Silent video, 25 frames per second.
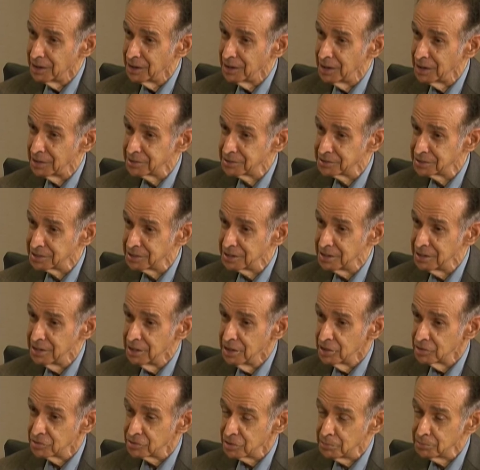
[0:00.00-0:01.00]
Let's see.
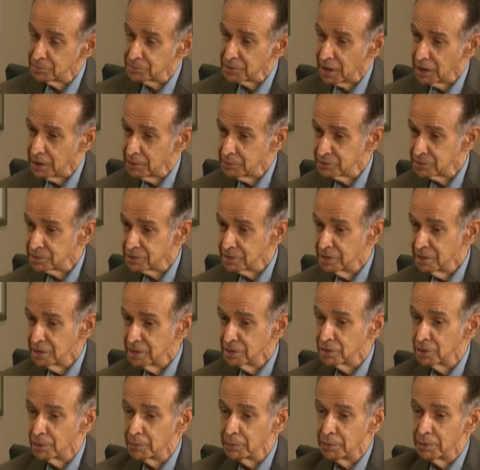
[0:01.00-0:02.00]
Sometimes
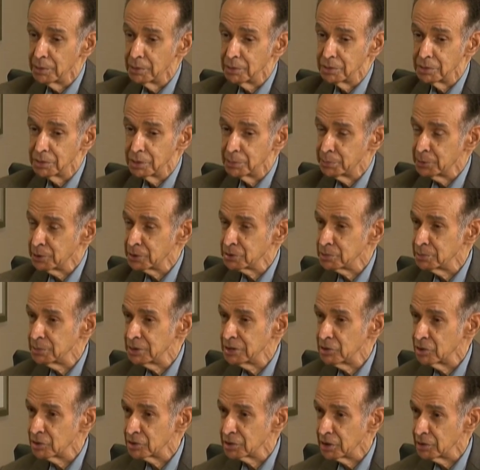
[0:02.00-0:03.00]
the person
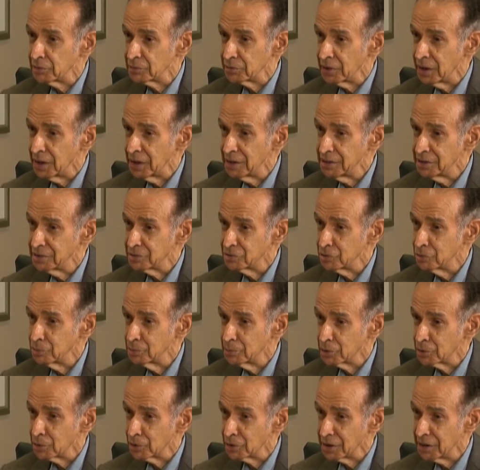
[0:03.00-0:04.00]
may not have any
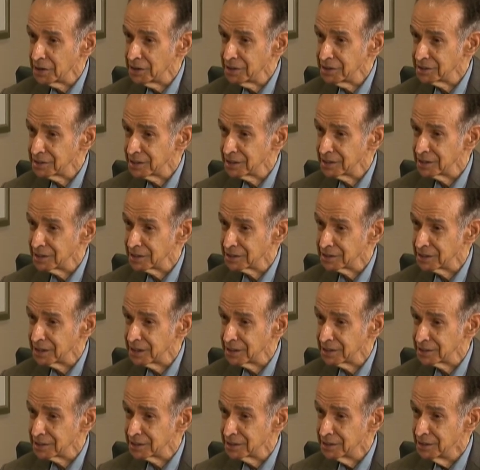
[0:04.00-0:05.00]
tumor or anything like
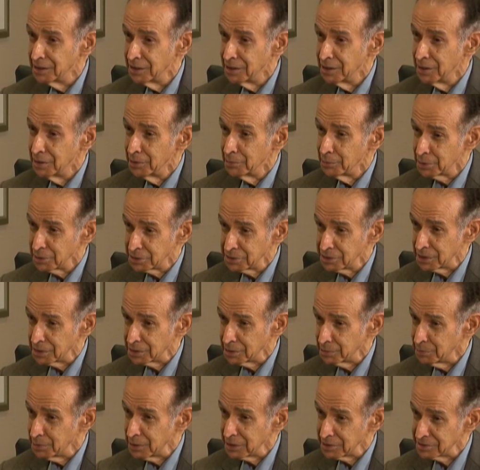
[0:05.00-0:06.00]
that, but
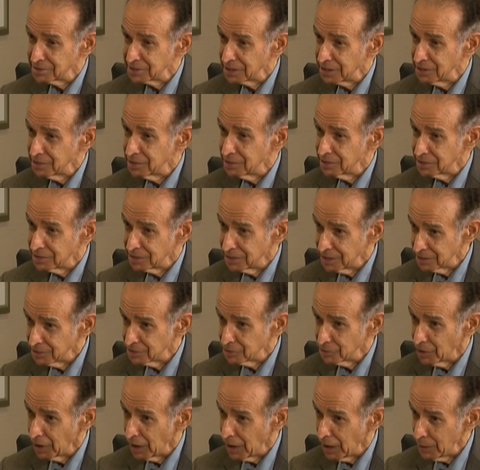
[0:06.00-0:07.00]
yet the best thing
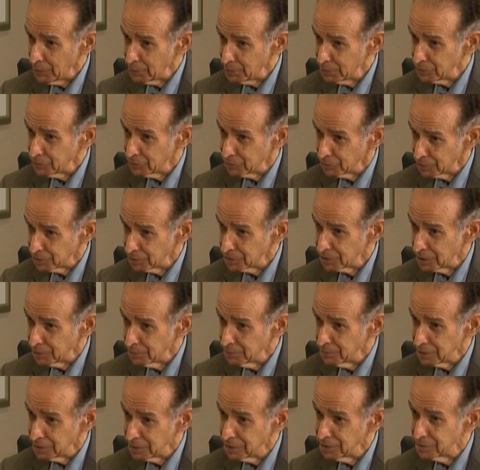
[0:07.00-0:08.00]
to happen for
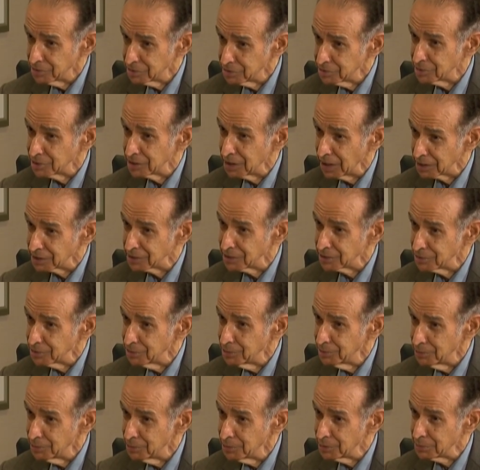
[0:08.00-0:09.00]
them is to get the
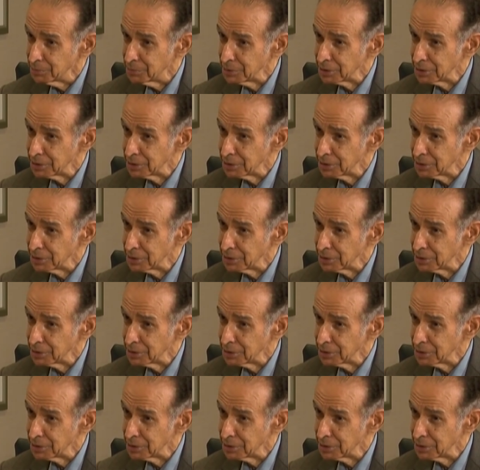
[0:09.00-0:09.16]
tumor,